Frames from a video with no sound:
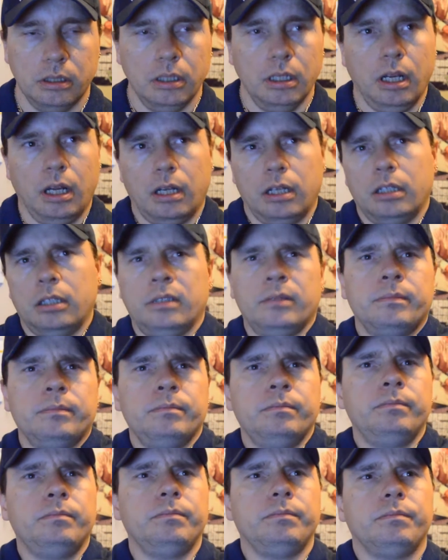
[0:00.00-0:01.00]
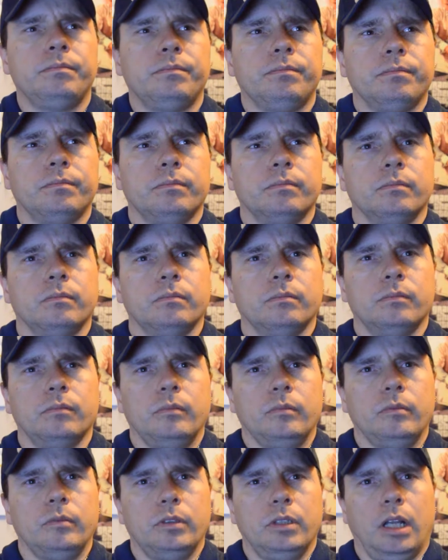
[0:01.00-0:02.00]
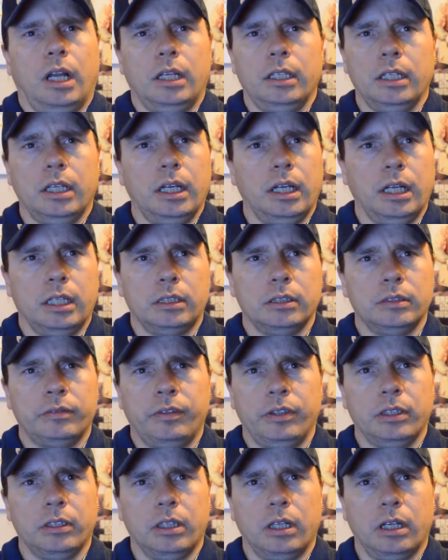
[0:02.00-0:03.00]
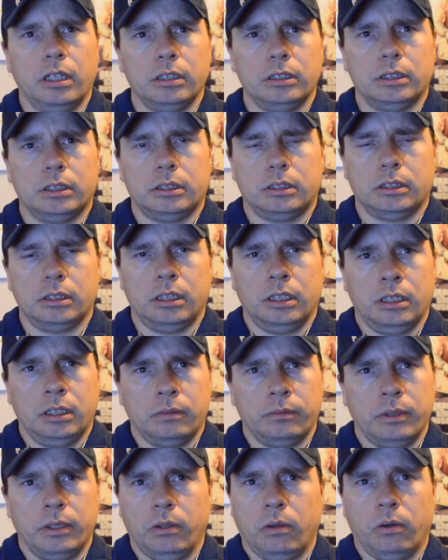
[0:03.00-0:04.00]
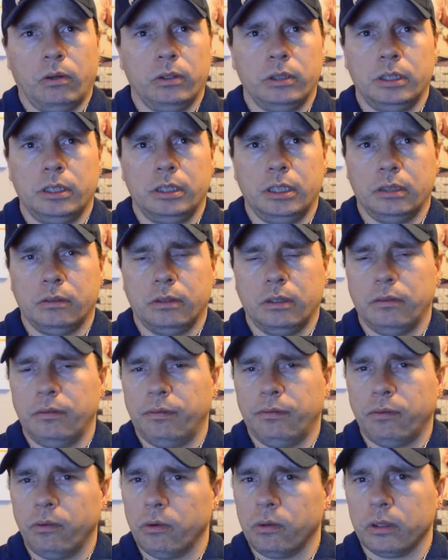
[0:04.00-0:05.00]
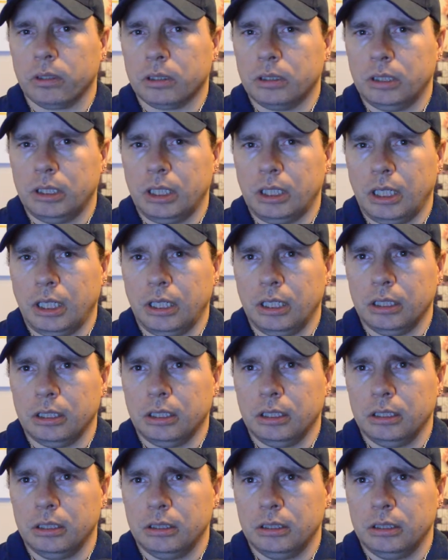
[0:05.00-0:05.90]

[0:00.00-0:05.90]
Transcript: I think I got those video logs recorded, I think around 4 o'clock.